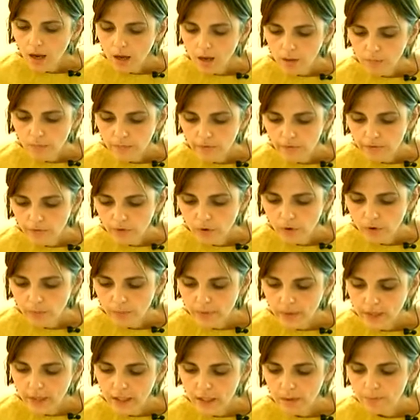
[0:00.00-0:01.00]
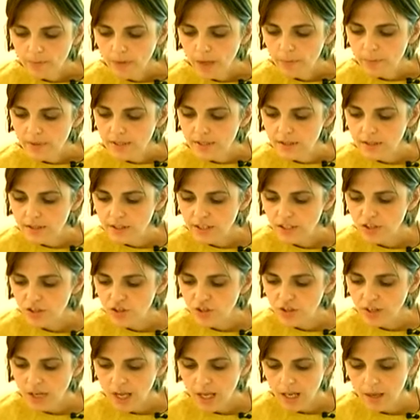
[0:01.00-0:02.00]
Before beginning my
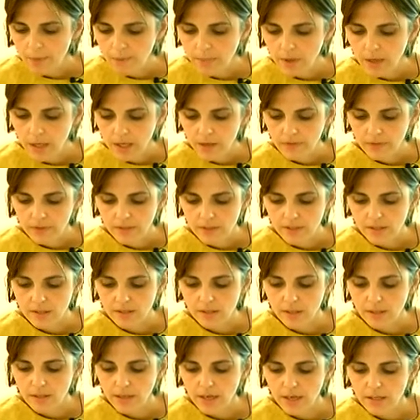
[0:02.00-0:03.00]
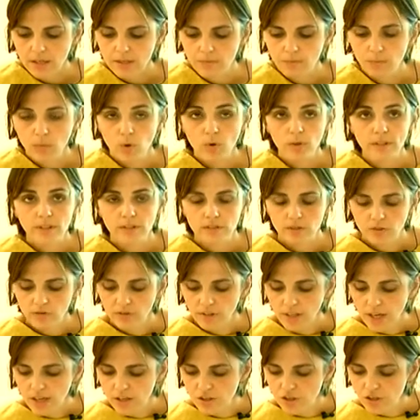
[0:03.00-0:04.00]
presentation, I believe necessary a small
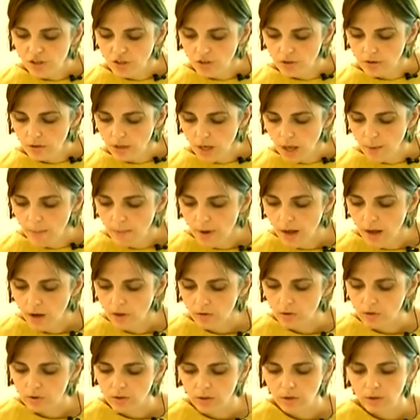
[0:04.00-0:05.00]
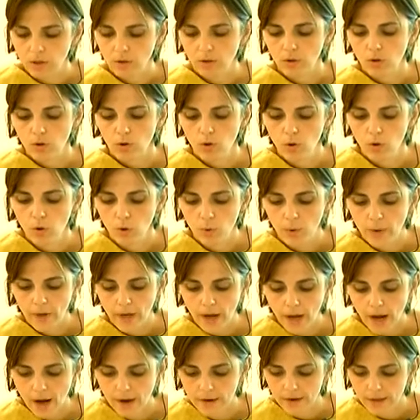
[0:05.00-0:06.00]
introduction about who we
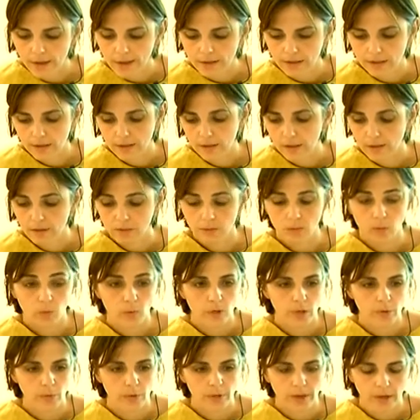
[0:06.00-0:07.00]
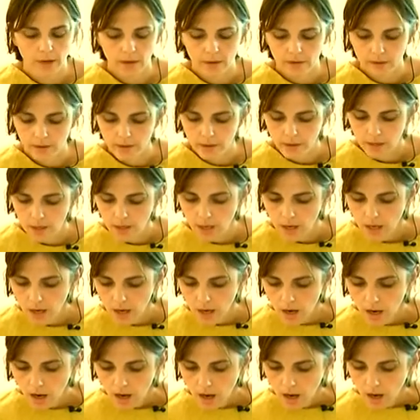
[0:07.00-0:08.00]
are and where we are.
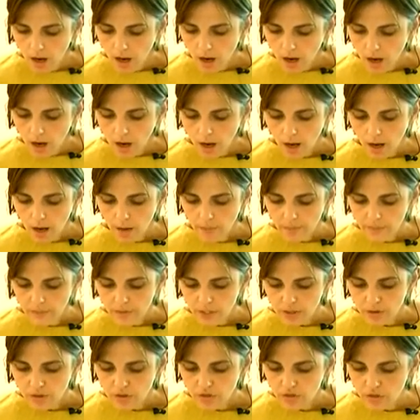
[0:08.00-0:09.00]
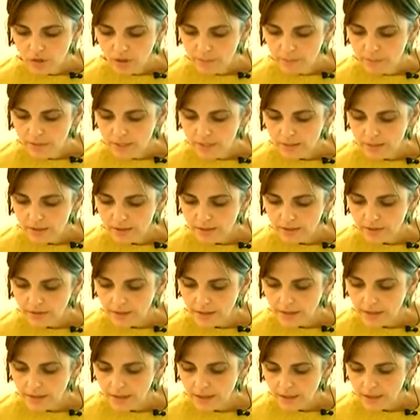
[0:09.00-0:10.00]
The Regional
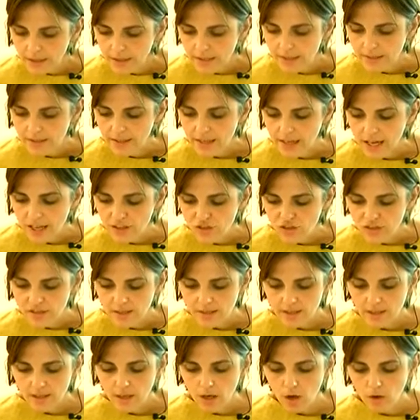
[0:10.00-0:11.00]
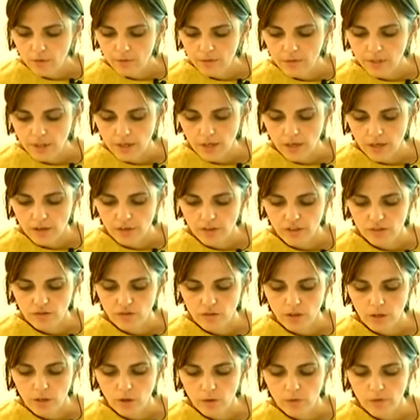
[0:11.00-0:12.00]
Ministry is the agency of the
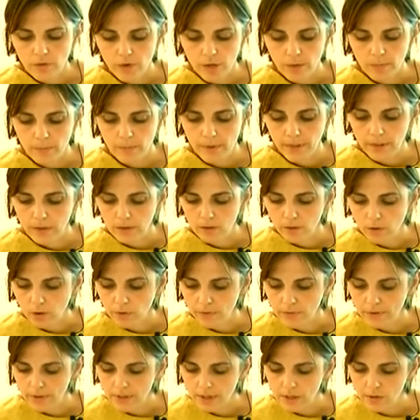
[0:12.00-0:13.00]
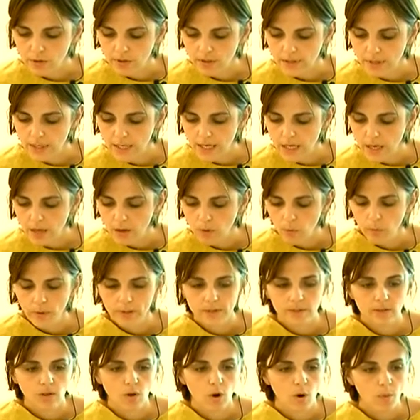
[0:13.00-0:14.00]
regional government of Andalusia
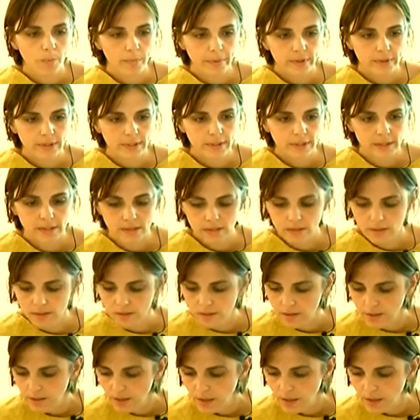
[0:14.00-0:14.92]
with competence